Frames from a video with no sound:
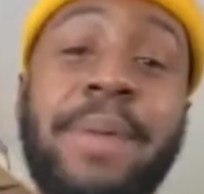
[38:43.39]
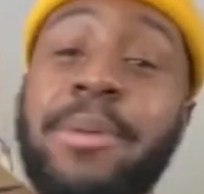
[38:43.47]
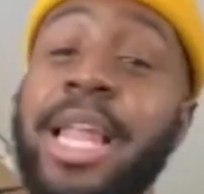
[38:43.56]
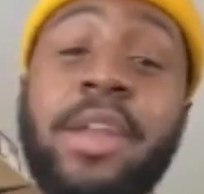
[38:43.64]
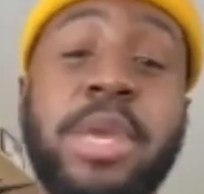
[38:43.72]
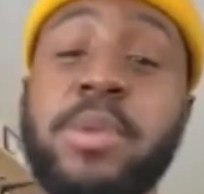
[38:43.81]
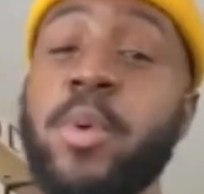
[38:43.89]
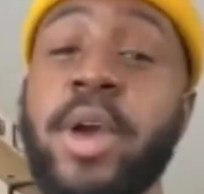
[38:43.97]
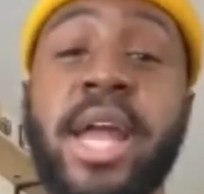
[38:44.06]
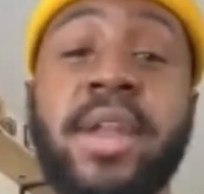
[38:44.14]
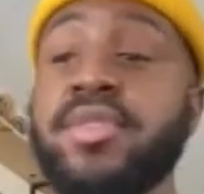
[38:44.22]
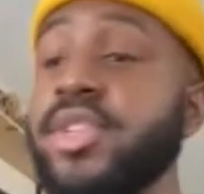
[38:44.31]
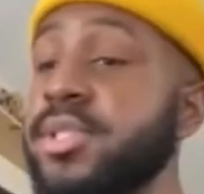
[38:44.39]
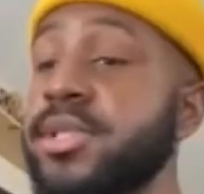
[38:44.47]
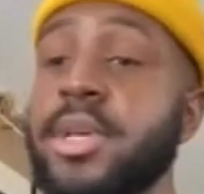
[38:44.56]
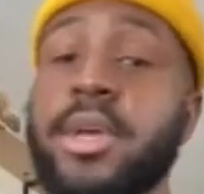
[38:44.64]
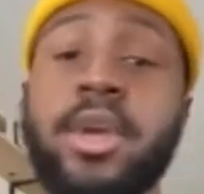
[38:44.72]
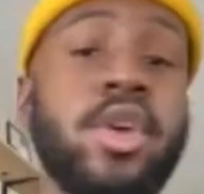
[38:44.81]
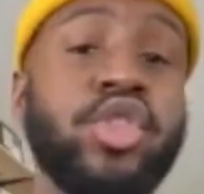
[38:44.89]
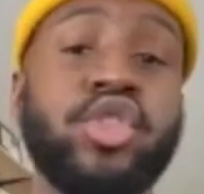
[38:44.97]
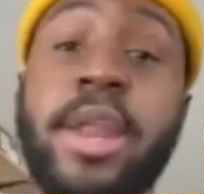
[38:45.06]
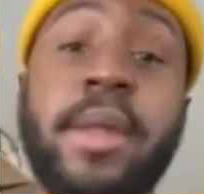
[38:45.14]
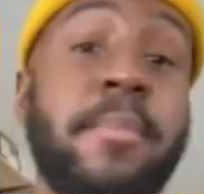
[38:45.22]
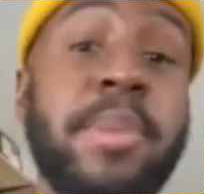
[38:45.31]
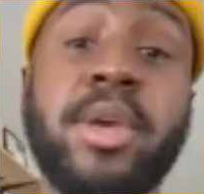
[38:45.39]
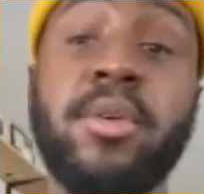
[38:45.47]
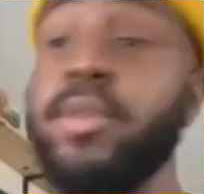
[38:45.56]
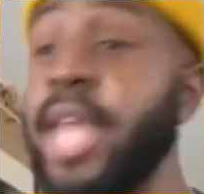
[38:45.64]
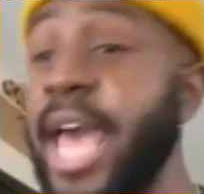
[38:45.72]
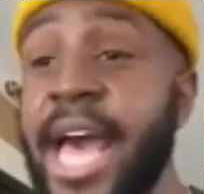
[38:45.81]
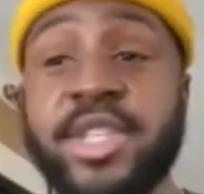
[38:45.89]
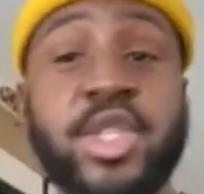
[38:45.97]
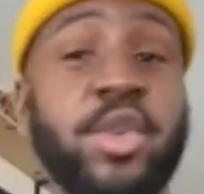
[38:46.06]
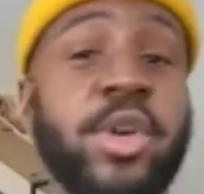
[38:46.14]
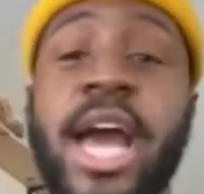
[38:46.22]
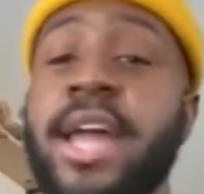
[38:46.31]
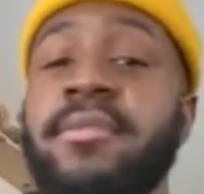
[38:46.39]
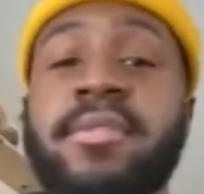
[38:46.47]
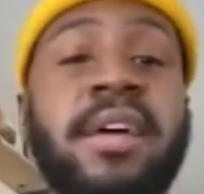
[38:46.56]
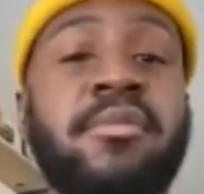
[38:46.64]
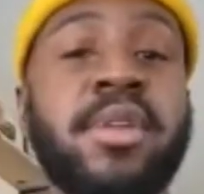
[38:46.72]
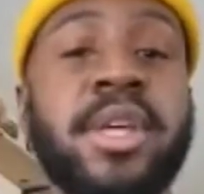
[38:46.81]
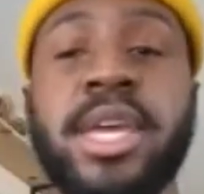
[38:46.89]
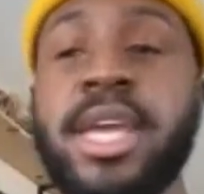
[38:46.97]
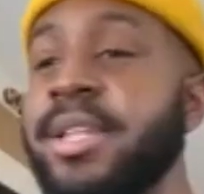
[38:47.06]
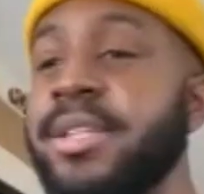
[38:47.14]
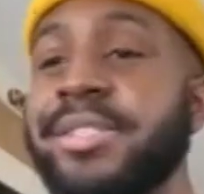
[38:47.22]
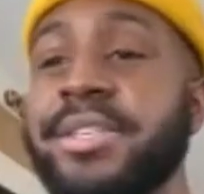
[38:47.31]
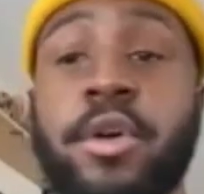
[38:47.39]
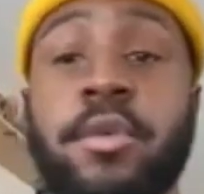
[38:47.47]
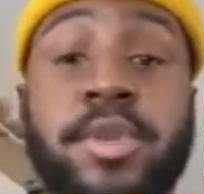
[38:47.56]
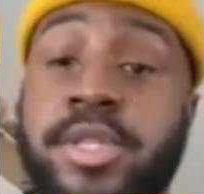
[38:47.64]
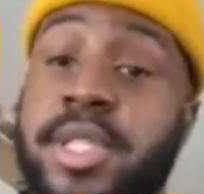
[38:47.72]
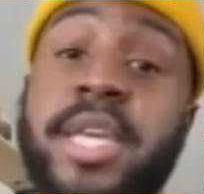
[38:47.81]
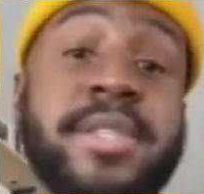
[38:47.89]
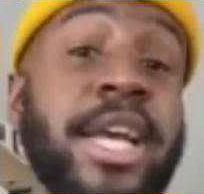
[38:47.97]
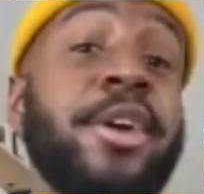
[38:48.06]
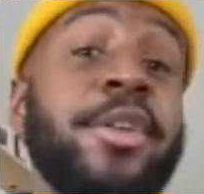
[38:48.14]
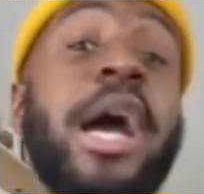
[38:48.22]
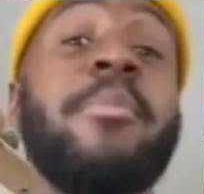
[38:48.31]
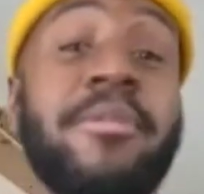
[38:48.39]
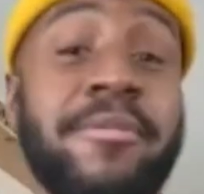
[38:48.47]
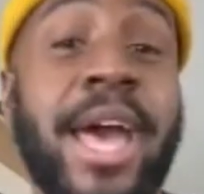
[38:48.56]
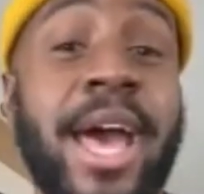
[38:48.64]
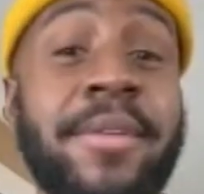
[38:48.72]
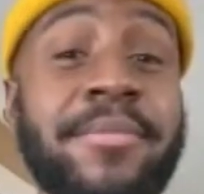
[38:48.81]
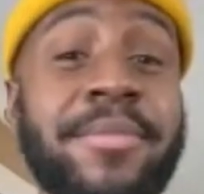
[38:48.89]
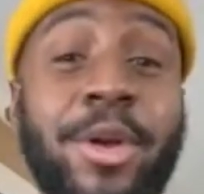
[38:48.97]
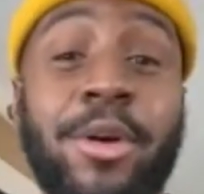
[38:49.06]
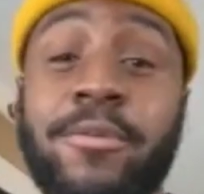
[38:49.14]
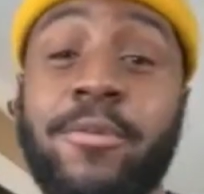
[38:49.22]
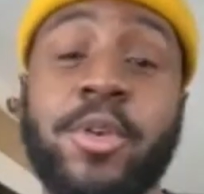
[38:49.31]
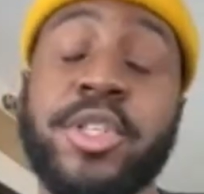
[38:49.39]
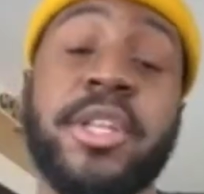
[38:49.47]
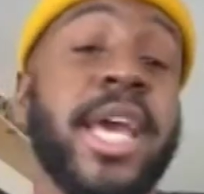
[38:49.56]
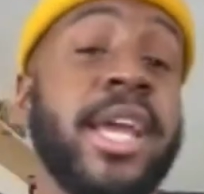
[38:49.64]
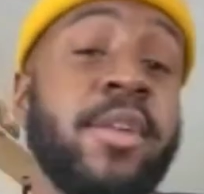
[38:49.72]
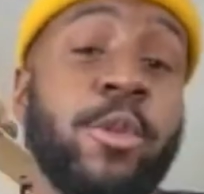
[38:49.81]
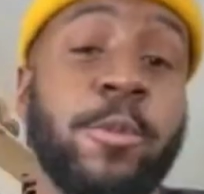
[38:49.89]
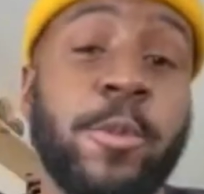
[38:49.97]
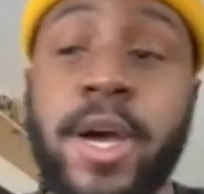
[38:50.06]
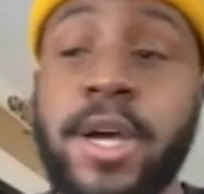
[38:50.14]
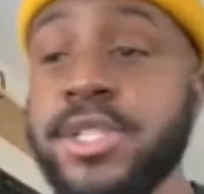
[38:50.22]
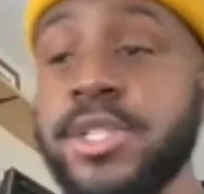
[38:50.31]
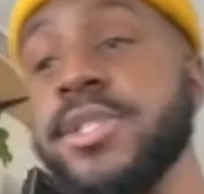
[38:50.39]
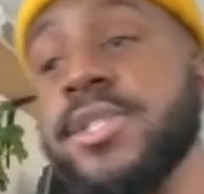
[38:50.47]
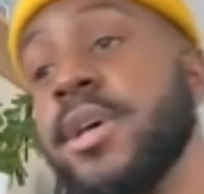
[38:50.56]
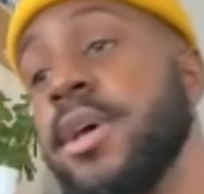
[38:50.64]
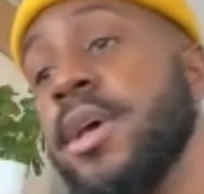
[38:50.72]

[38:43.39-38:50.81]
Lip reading: A lot of people kind of just try to build as you're kind of leveling, and it's, you know, there's things that come of that, you know, unfortunately, negative repercussions.